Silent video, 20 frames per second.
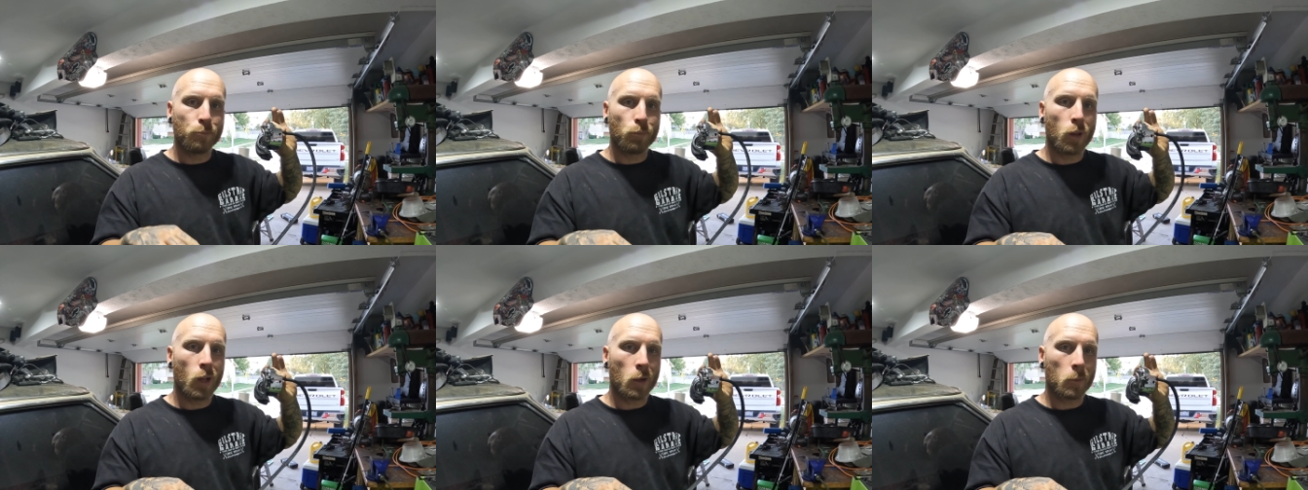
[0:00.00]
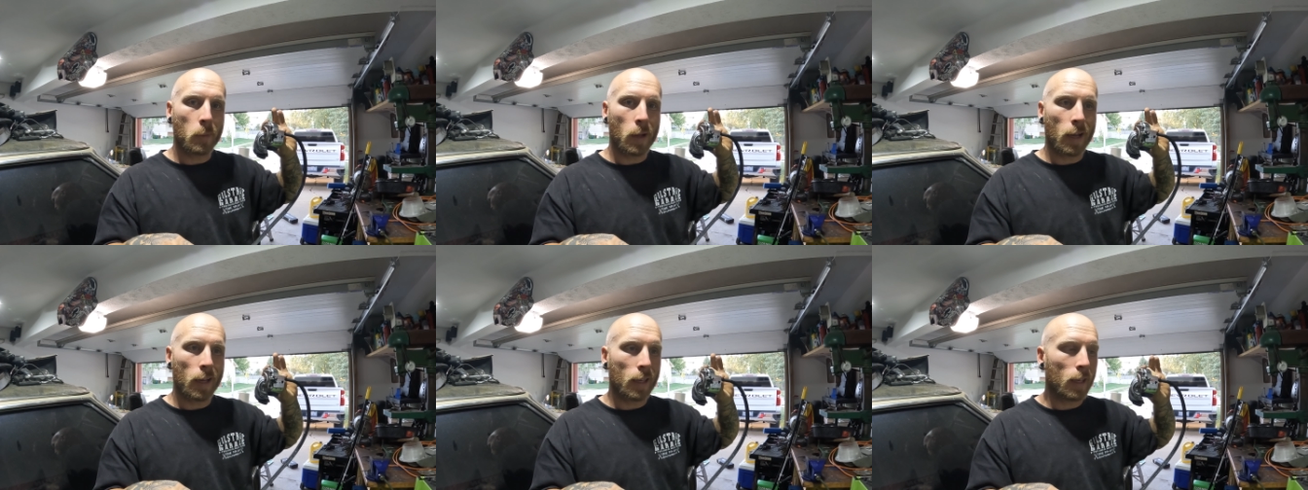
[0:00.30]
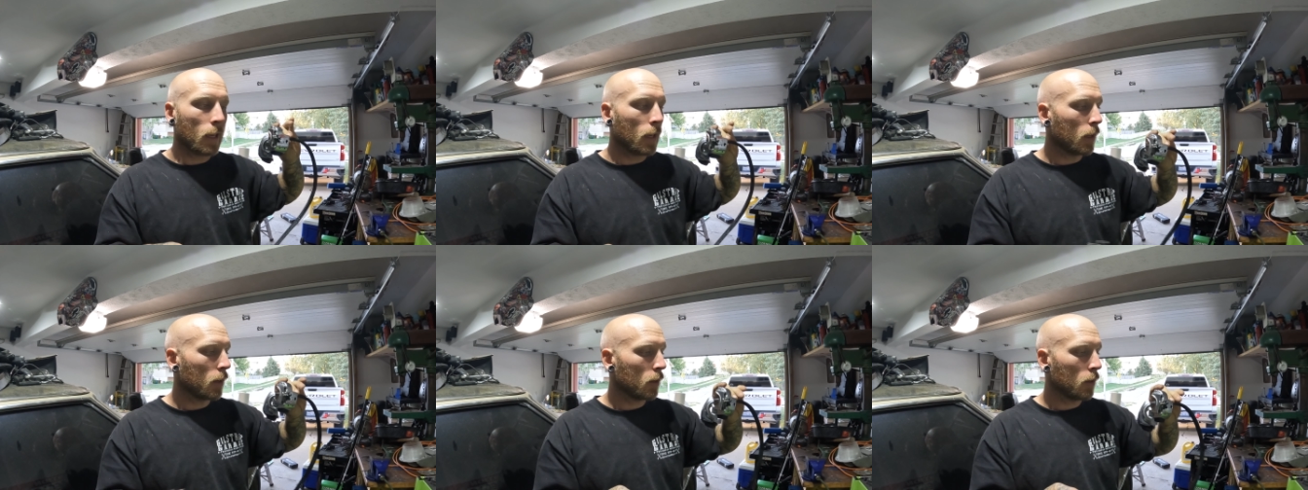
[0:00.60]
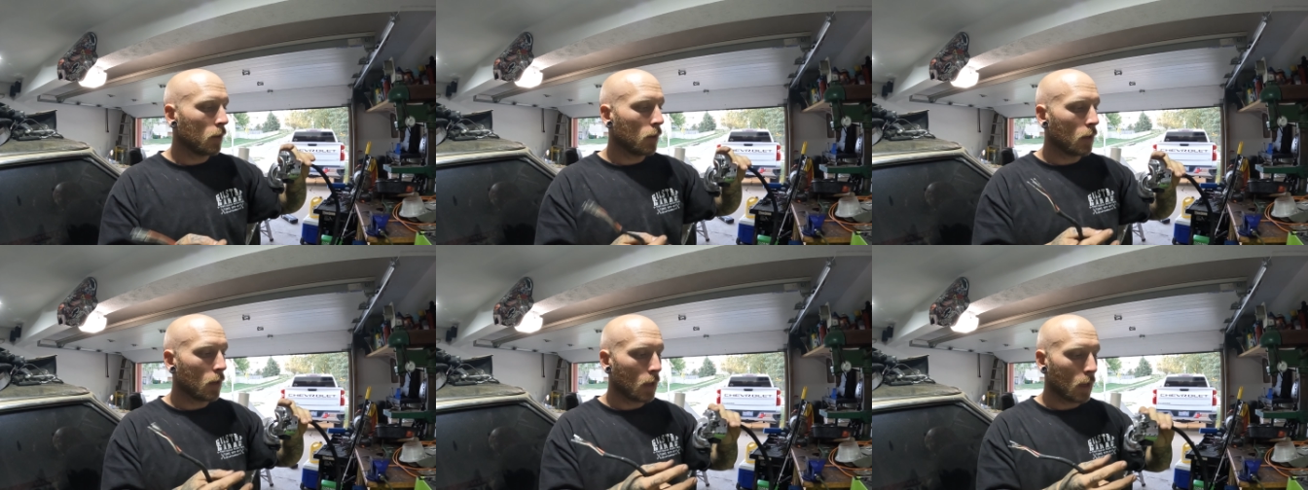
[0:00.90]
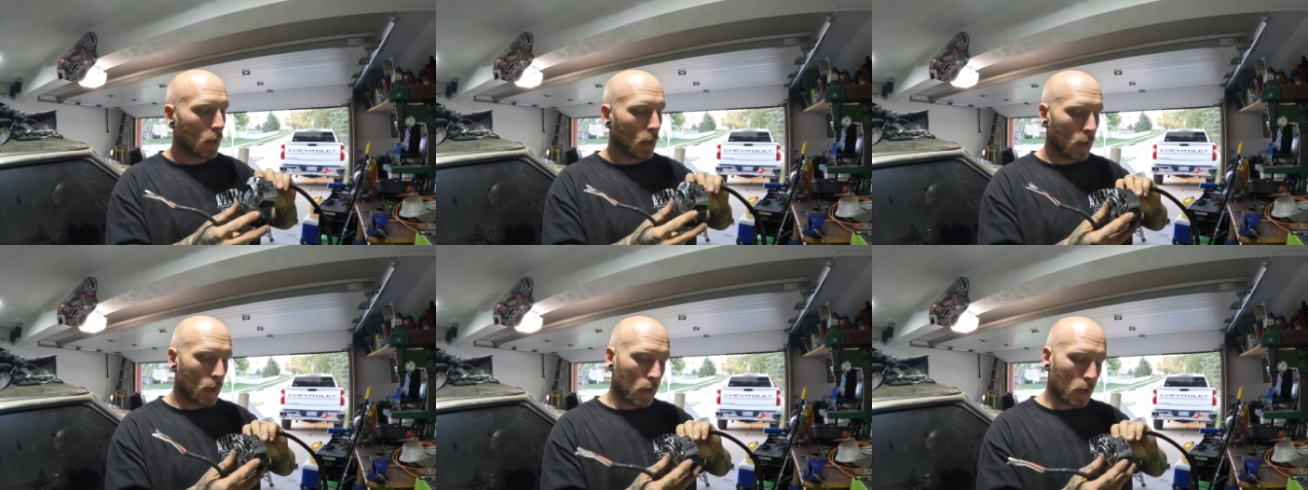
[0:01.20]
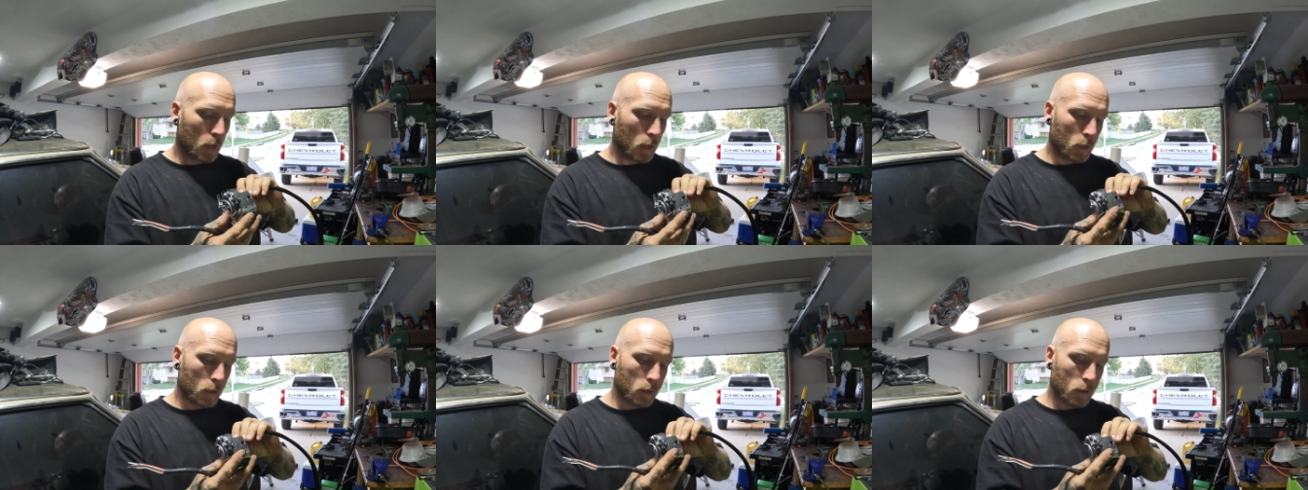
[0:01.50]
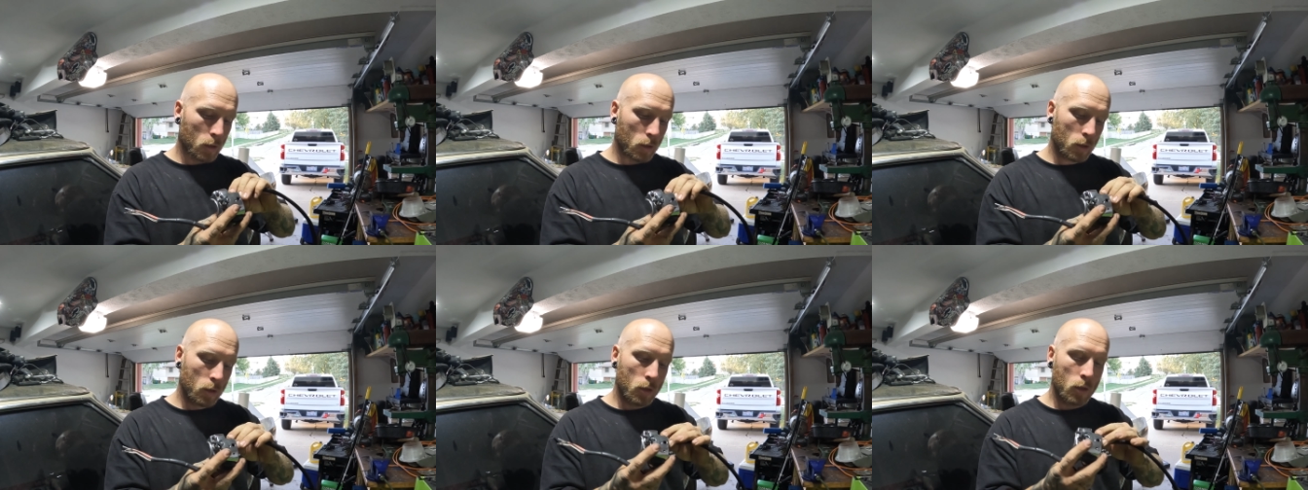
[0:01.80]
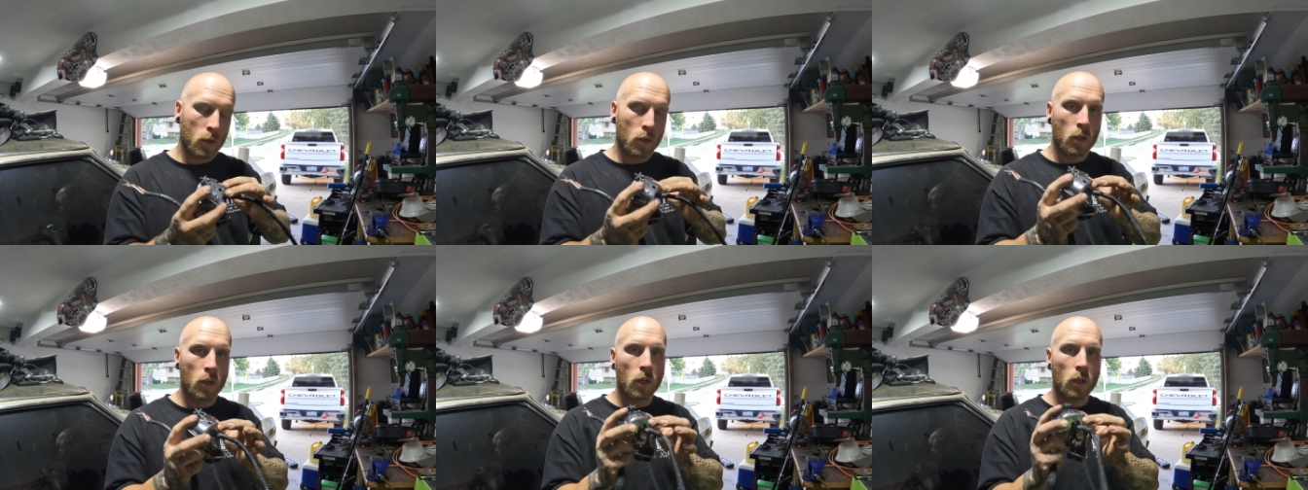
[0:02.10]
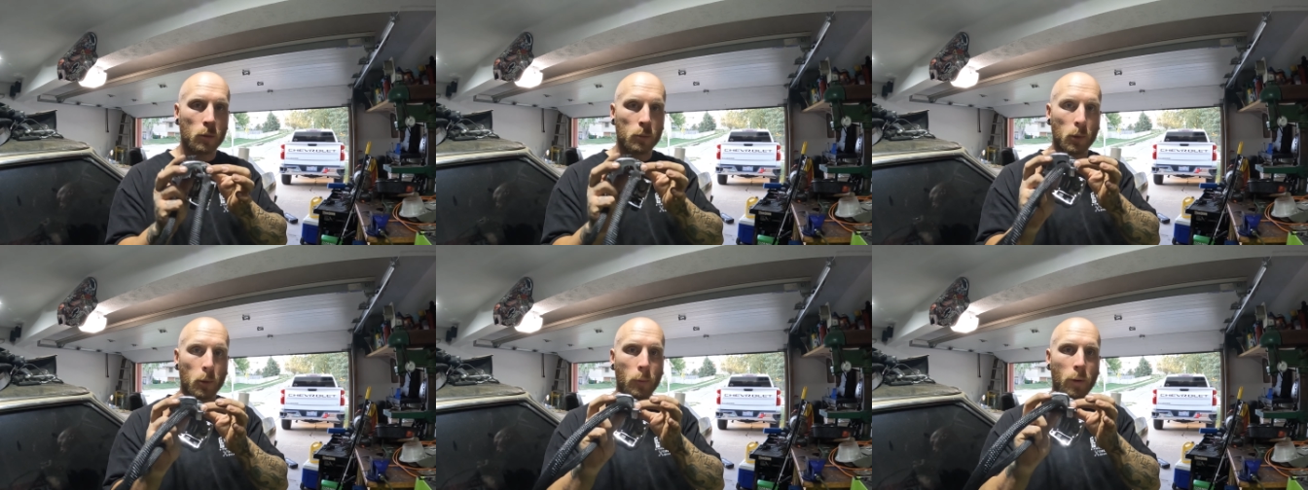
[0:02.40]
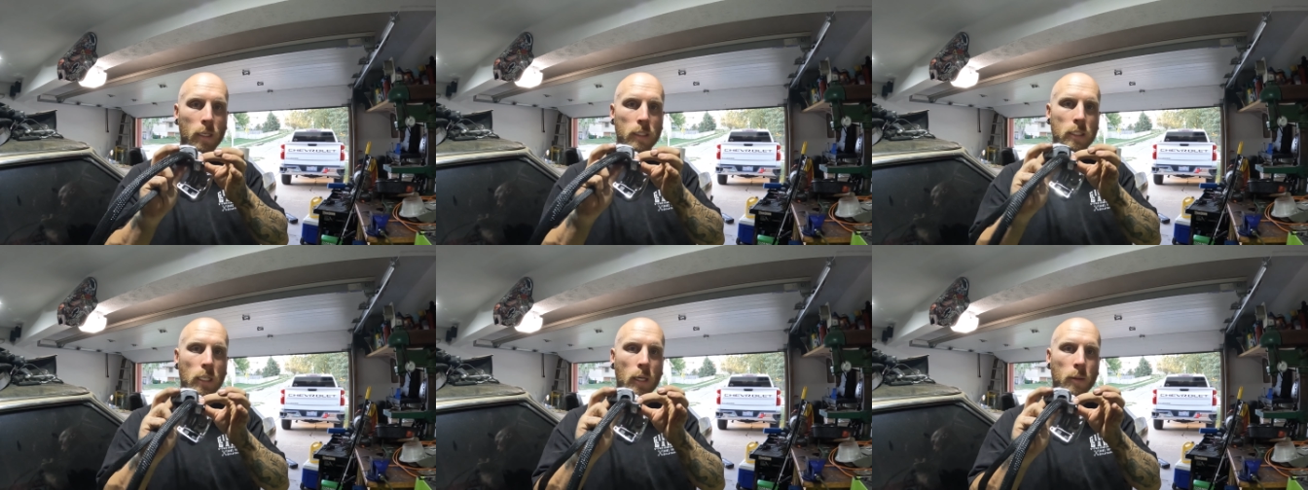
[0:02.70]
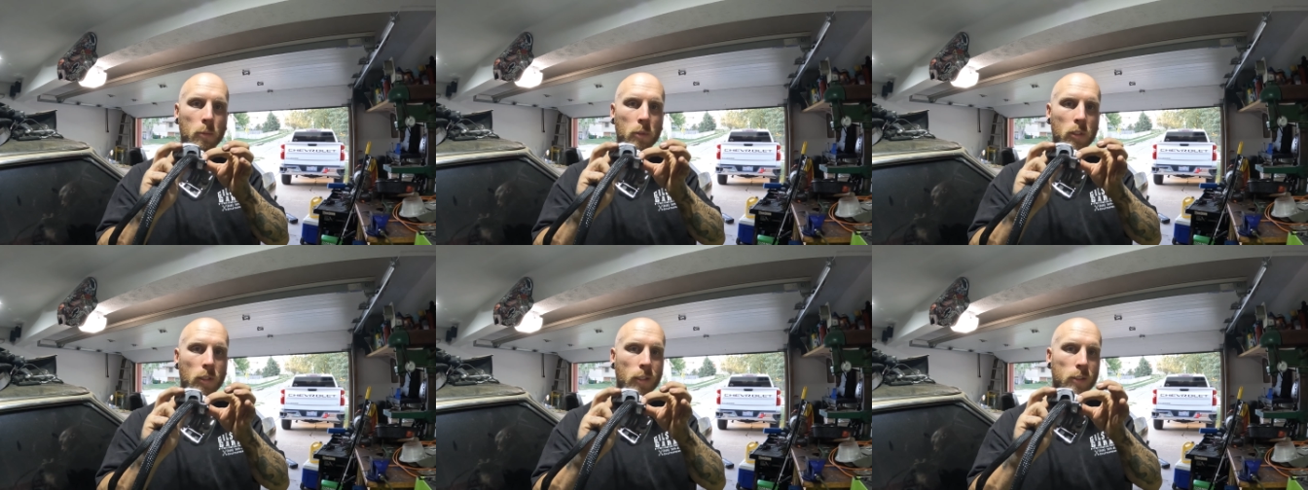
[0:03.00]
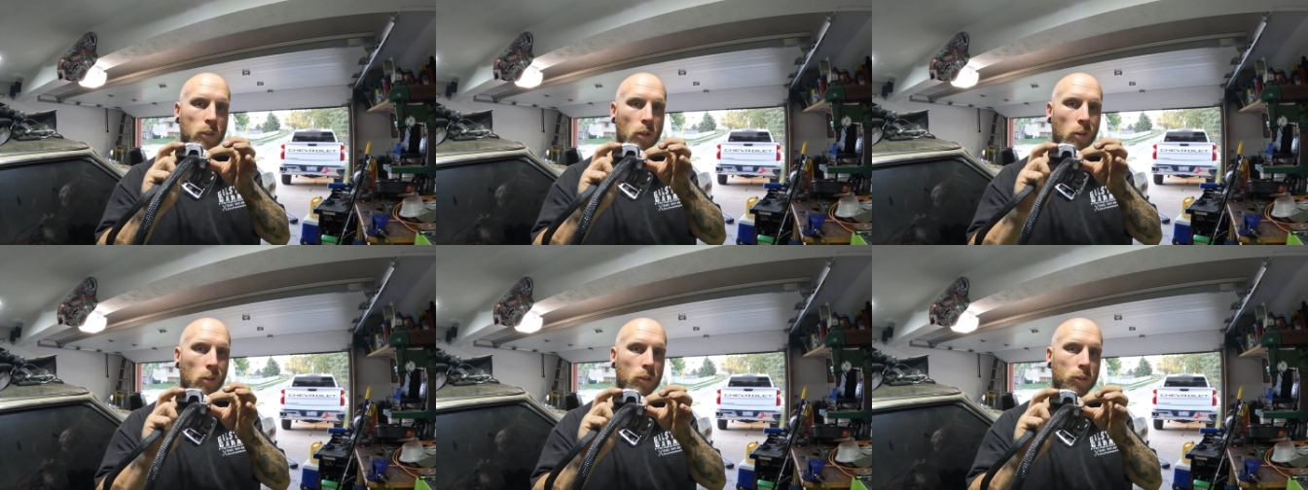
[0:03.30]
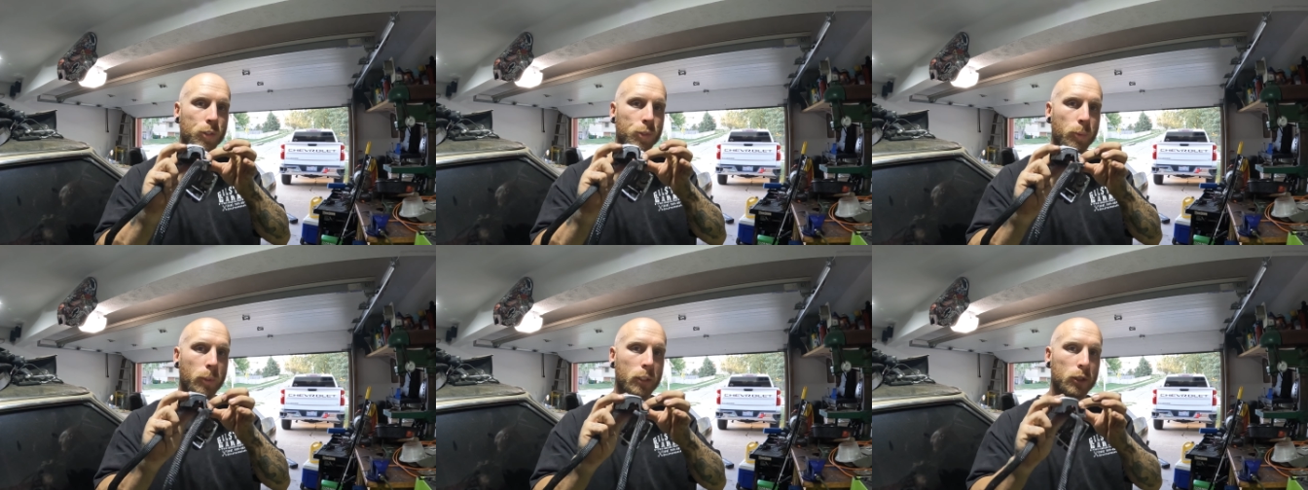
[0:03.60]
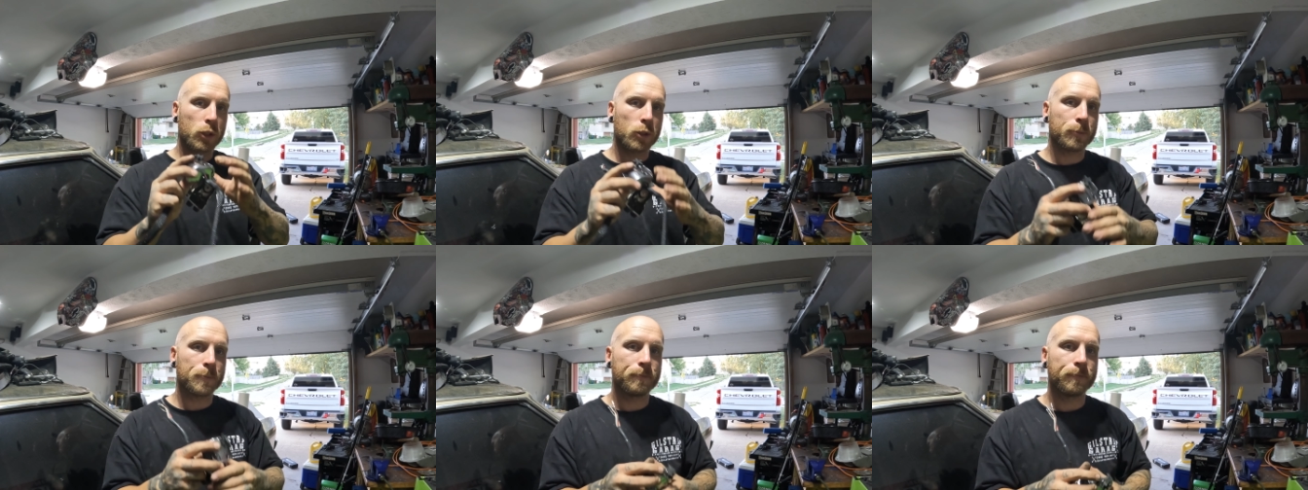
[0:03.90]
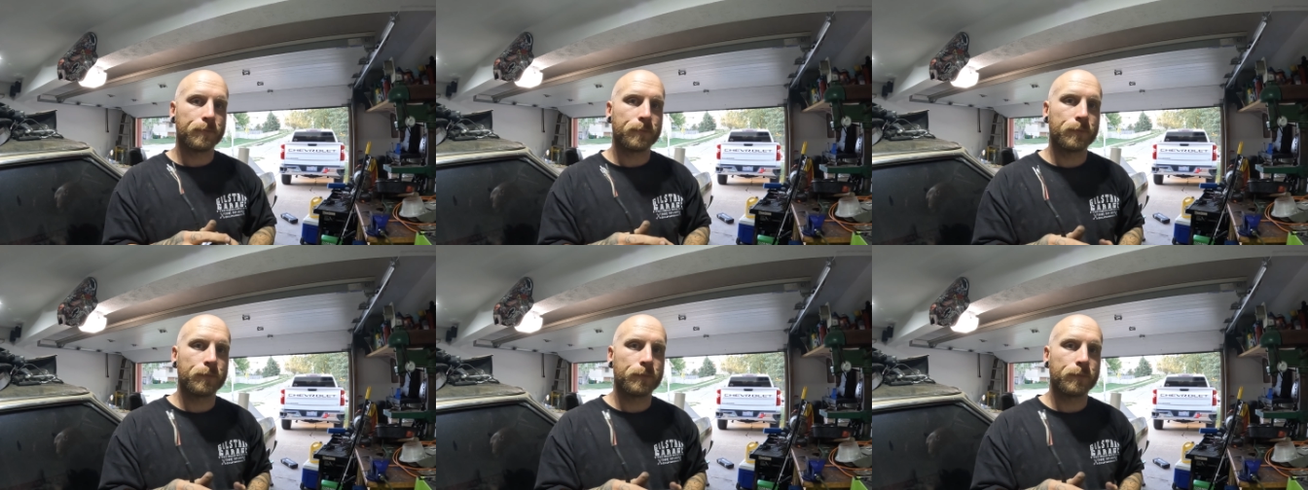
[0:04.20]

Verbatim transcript: plug back in and It'll be about time to test our little switch.